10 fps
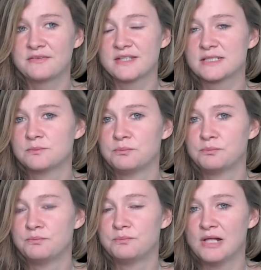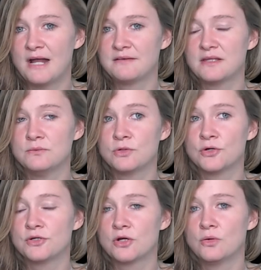had this plan that they were
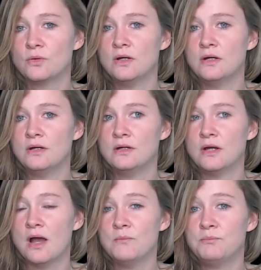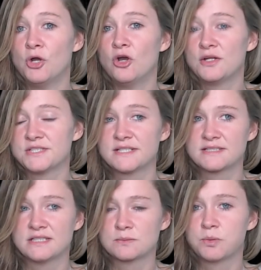going to go and purchase
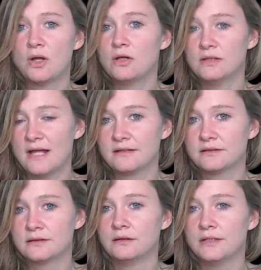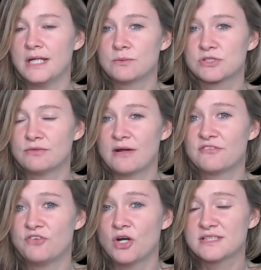this plot of land. It was around
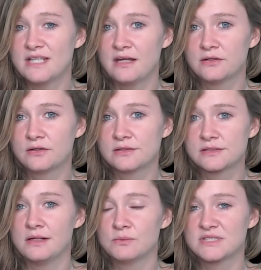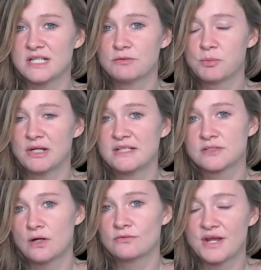40 acres and it was near a place
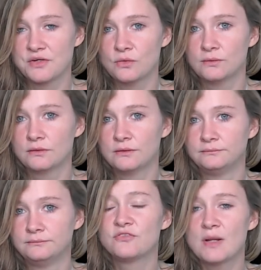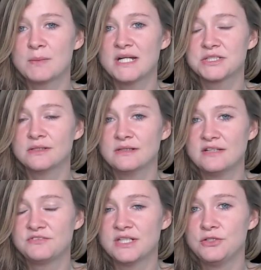called Red Oak. The family actually
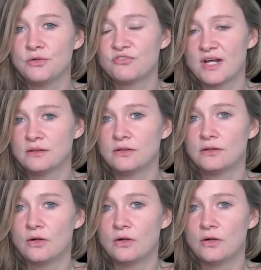lived in Eufaula,